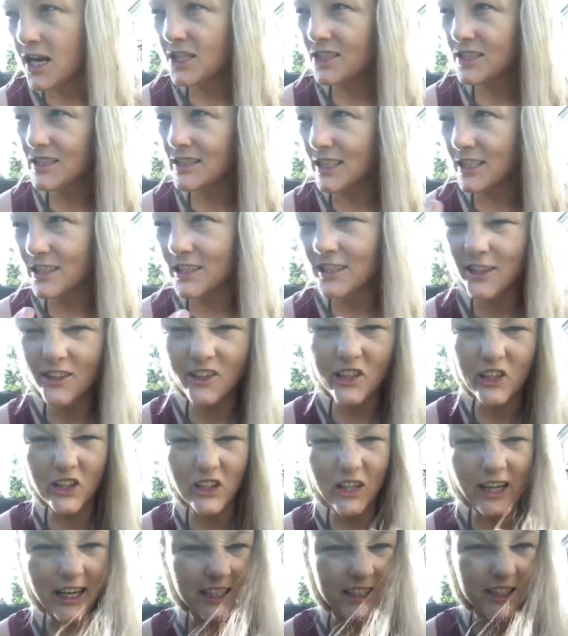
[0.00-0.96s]
just a
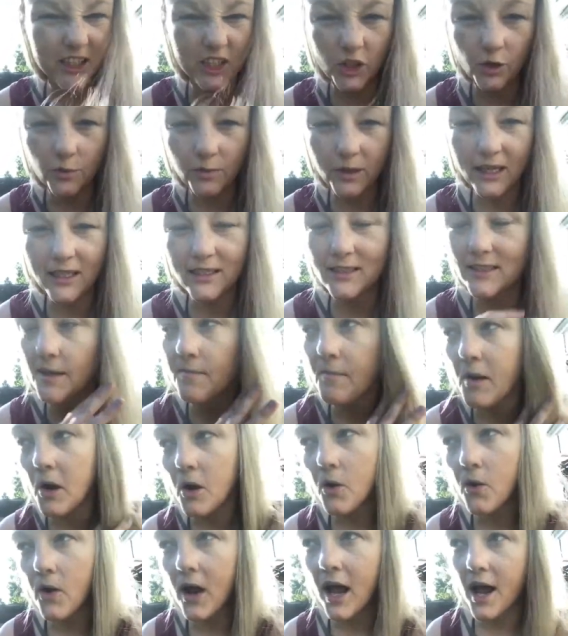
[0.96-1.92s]
little like two minute
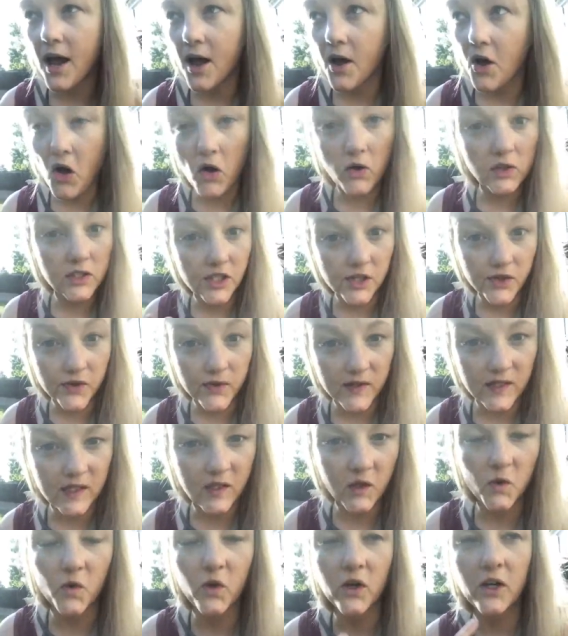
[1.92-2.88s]
demo how to use
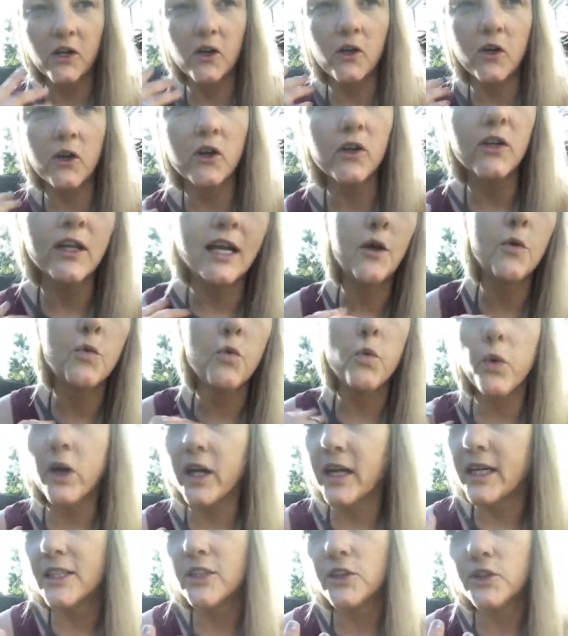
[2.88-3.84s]
the oil or like
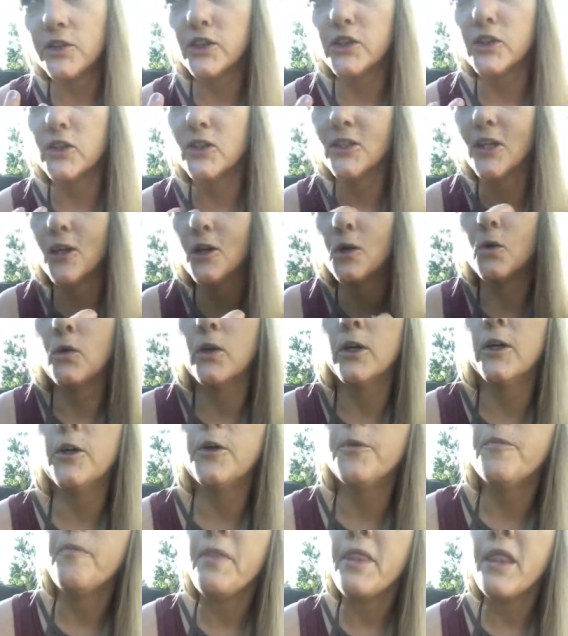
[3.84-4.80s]
reintroduce our
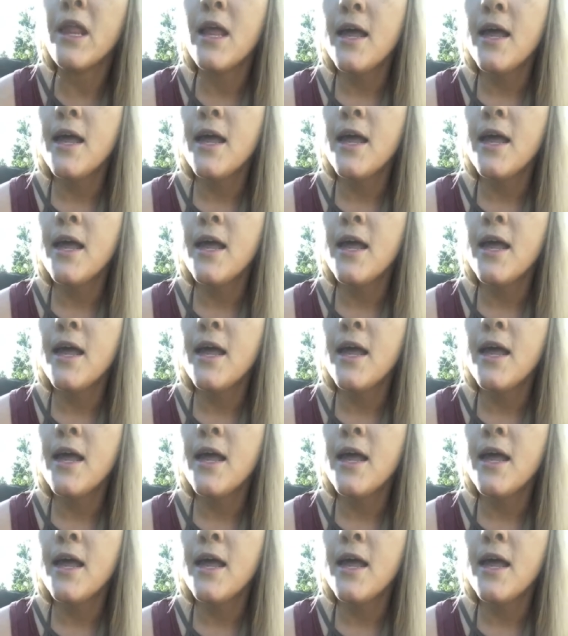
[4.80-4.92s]
oil.